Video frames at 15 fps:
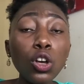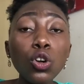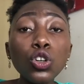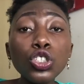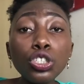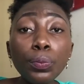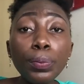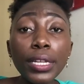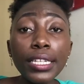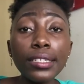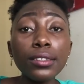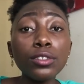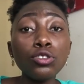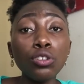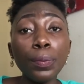could you
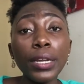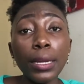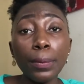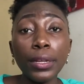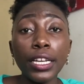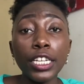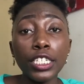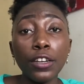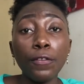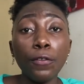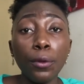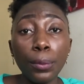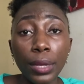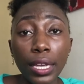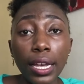please drop an application
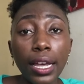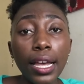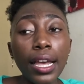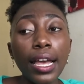for me